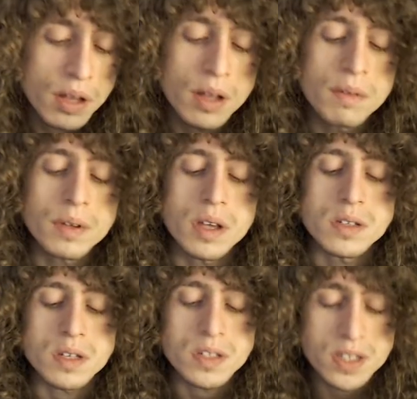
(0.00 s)
Because
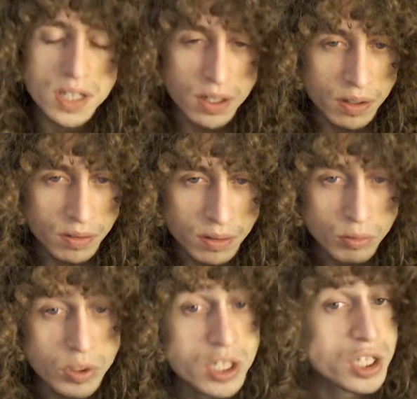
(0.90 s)
a seer, the
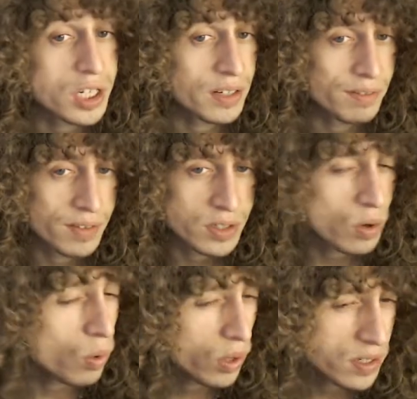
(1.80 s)
rishi,
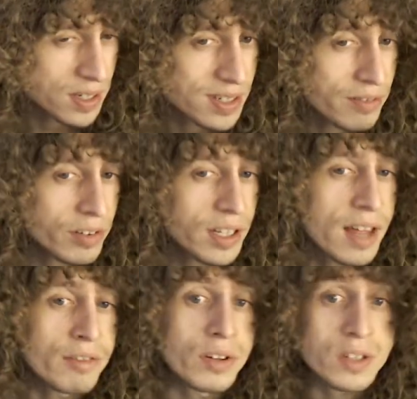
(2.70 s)
is a different level. It's a